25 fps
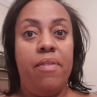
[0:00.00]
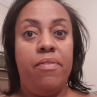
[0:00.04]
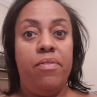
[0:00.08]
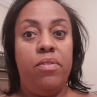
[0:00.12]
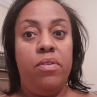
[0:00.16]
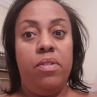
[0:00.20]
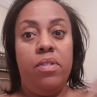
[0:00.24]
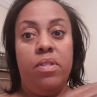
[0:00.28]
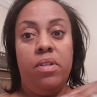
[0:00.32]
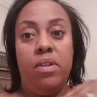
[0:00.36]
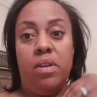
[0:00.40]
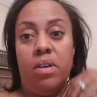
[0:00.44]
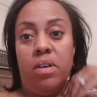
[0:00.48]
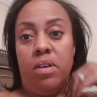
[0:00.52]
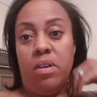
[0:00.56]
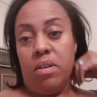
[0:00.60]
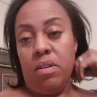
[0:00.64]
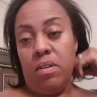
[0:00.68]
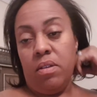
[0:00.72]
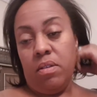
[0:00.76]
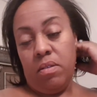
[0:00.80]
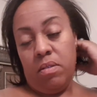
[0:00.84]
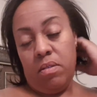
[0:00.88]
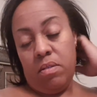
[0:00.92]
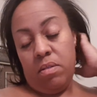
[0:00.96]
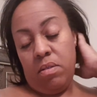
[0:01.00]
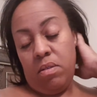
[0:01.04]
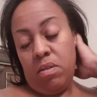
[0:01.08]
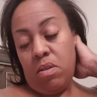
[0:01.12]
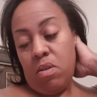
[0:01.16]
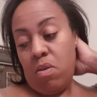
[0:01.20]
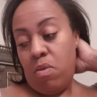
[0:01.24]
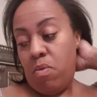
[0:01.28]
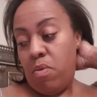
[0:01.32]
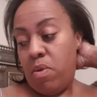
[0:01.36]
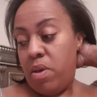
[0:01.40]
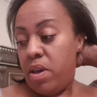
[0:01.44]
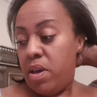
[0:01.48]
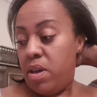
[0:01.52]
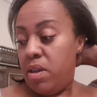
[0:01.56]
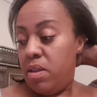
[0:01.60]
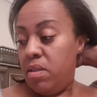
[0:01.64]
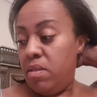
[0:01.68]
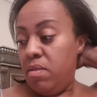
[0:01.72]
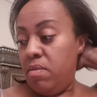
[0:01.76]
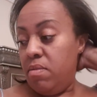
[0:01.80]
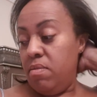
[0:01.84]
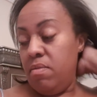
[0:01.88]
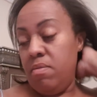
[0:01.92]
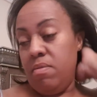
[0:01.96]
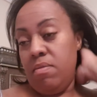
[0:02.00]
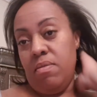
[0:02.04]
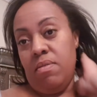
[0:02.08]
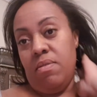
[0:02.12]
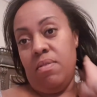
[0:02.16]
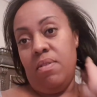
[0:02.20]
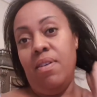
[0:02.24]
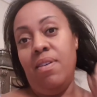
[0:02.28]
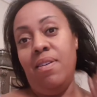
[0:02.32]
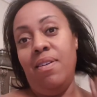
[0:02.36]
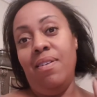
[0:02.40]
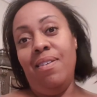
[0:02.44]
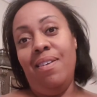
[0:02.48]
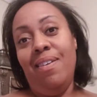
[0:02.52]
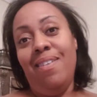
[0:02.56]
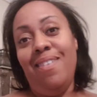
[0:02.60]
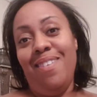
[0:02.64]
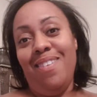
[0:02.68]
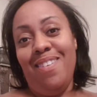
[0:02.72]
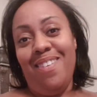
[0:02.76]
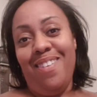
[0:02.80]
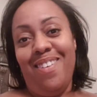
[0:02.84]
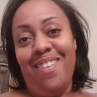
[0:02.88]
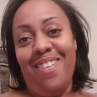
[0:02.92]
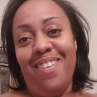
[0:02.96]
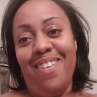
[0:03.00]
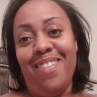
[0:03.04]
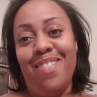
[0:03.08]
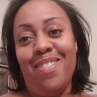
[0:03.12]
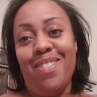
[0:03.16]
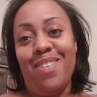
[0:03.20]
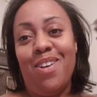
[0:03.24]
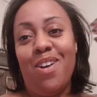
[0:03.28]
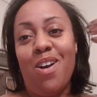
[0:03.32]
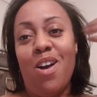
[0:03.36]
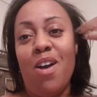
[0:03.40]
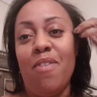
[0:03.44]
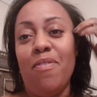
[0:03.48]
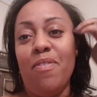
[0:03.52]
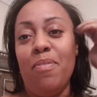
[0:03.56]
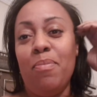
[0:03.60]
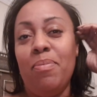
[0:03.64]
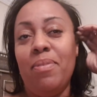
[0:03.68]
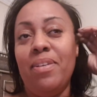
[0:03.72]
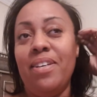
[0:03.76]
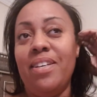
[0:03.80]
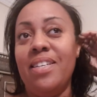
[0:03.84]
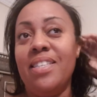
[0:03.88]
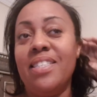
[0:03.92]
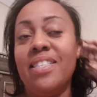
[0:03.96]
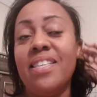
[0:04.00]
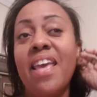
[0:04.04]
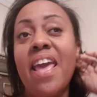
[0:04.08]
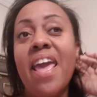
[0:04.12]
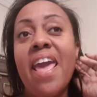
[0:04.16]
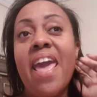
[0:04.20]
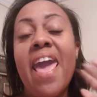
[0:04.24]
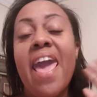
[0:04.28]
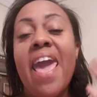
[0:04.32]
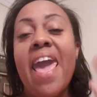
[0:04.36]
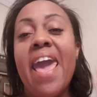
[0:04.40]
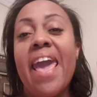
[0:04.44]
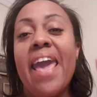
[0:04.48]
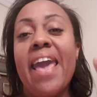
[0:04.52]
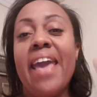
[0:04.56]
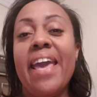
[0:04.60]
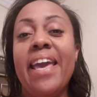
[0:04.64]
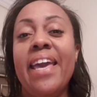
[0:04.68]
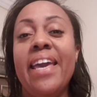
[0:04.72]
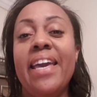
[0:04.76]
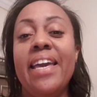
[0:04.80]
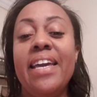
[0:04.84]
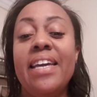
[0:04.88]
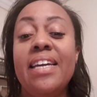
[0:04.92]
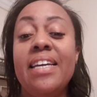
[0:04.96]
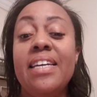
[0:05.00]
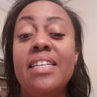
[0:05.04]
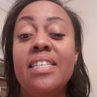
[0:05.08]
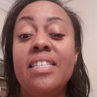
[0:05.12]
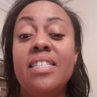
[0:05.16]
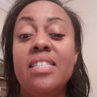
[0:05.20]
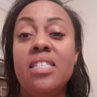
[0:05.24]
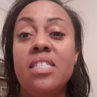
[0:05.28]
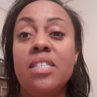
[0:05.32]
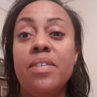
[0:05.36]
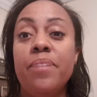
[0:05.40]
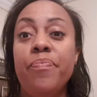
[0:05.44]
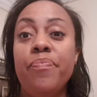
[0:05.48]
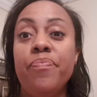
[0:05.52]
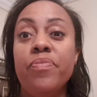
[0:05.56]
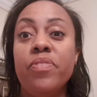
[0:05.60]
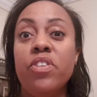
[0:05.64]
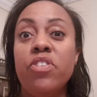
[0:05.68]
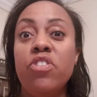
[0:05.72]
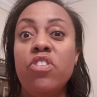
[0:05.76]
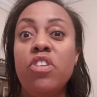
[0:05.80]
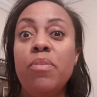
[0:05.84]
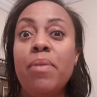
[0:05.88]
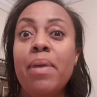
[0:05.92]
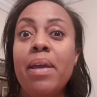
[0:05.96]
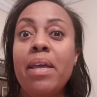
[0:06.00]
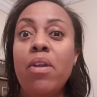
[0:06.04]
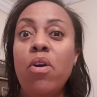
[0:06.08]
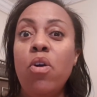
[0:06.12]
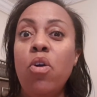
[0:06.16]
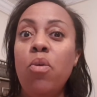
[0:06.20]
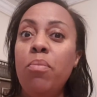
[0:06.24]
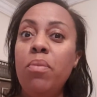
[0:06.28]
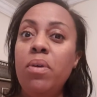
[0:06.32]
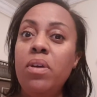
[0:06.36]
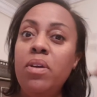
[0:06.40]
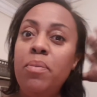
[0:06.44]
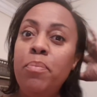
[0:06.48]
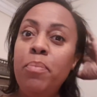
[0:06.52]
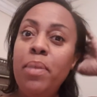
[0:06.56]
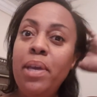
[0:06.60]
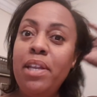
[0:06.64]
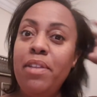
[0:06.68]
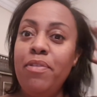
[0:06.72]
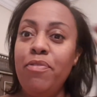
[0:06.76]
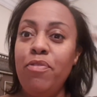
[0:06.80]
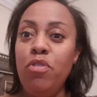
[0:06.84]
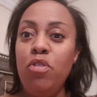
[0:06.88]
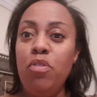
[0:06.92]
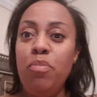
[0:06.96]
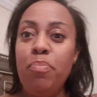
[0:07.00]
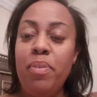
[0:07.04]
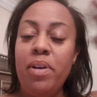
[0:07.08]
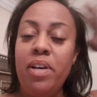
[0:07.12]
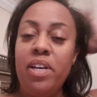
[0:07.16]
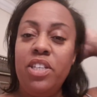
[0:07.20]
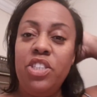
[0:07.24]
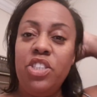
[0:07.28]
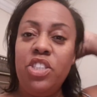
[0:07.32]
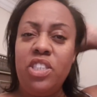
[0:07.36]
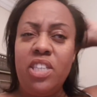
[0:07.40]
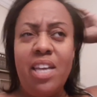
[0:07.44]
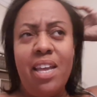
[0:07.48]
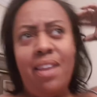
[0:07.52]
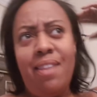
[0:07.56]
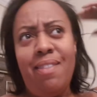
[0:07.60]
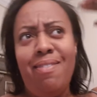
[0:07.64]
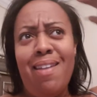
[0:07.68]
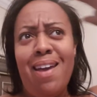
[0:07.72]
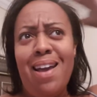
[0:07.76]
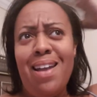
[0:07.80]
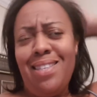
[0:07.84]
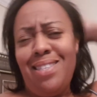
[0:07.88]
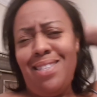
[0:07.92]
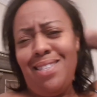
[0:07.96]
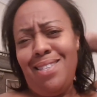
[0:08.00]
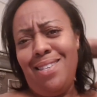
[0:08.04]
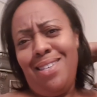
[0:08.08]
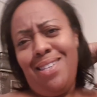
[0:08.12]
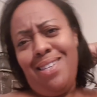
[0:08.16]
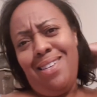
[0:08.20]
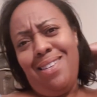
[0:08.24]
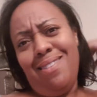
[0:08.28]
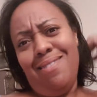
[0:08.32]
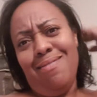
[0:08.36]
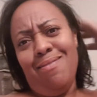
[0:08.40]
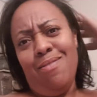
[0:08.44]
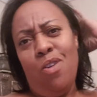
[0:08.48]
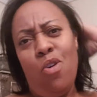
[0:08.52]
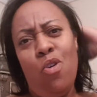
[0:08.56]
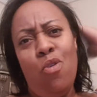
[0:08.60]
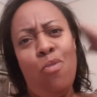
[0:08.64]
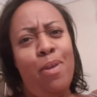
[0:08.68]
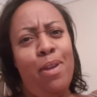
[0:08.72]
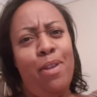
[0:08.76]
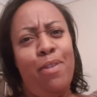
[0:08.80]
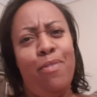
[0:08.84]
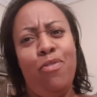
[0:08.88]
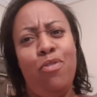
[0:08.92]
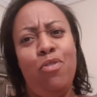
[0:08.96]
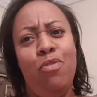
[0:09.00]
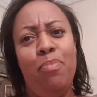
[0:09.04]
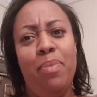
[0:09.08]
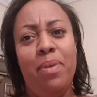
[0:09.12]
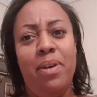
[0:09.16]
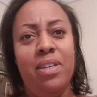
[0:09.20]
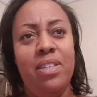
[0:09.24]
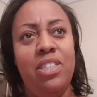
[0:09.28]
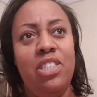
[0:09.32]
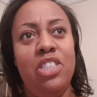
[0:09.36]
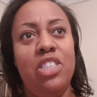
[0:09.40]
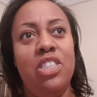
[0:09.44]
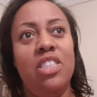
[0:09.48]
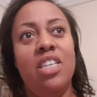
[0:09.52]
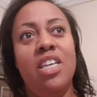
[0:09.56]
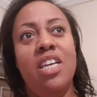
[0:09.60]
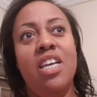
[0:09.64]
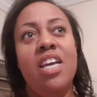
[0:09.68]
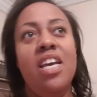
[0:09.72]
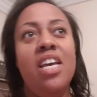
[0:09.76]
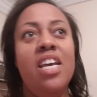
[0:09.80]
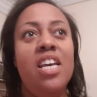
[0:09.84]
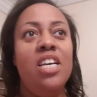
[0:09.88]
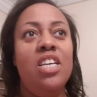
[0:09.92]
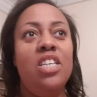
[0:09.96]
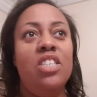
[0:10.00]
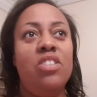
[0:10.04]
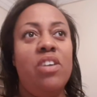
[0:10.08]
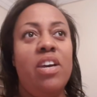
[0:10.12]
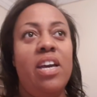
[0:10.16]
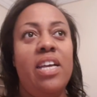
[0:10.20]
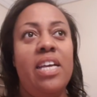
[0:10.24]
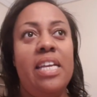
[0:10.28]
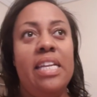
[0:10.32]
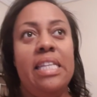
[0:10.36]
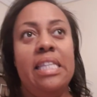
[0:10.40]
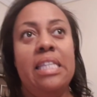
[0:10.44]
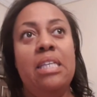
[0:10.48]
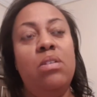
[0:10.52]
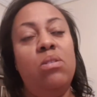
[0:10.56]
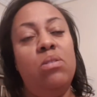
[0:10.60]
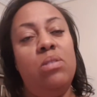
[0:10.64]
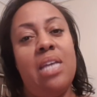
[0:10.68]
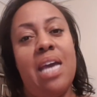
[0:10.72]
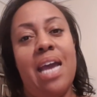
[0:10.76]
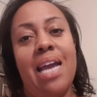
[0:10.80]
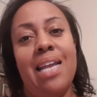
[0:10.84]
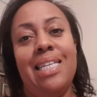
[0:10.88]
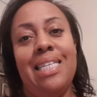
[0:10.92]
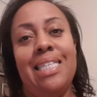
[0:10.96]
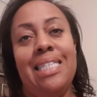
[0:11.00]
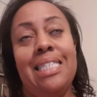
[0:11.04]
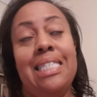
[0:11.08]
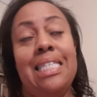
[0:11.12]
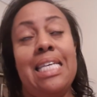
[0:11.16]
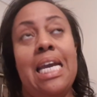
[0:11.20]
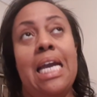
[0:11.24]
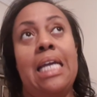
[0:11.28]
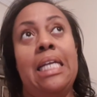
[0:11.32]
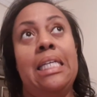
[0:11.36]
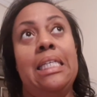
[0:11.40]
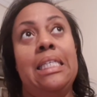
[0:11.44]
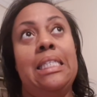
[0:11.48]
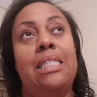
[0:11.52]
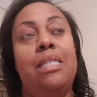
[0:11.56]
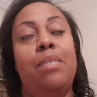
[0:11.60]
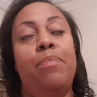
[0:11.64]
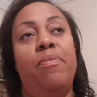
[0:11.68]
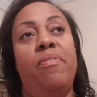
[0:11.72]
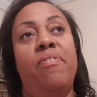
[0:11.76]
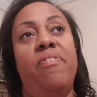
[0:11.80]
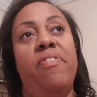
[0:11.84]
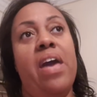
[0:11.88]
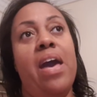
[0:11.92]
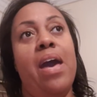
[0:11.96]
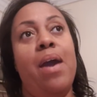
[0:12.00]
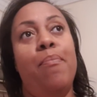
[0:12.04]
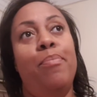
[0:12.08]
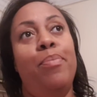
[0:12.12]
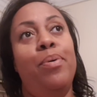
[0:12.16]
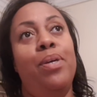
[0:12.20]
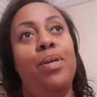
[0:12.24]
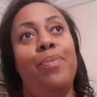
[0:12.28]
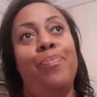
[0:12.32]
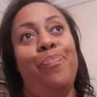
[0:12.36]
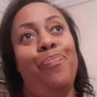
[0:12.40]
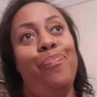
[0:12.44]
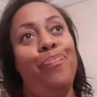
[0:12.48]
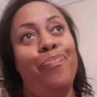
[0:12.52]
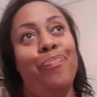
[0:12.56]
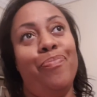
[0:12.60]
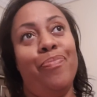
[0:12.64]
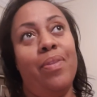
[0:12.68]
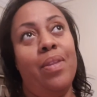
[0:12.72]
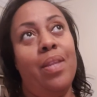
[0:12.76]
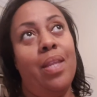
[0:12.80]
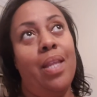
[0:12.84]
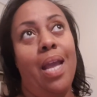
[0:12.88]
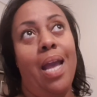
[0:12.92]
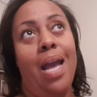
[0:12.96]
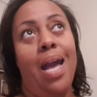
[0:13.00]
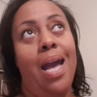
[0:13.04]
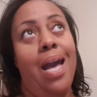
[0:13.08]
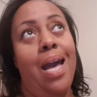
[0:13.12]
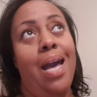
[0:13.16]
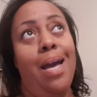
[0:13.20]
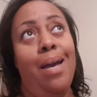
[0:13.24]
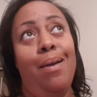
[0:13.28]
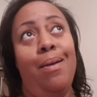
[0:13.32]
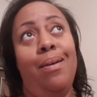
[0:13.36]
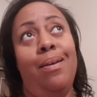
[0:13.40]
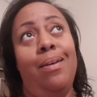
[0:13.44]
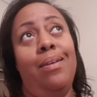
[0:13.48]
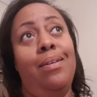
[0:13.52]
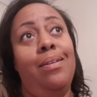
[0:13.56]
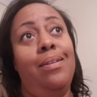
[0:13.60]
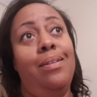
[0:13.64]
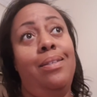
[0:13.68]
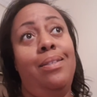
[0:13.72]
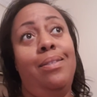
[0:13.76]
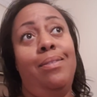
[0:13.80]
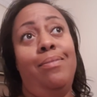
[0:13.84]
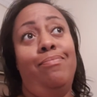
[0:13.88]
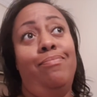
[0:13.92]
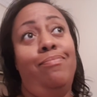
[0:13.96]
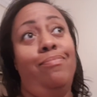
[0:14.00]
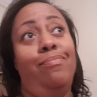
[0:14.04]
the, you know what, at the coffee place, and she made homemade fruit punch, and that's neat. Homemade fruit punch. So I had a little tiny sip of that, but I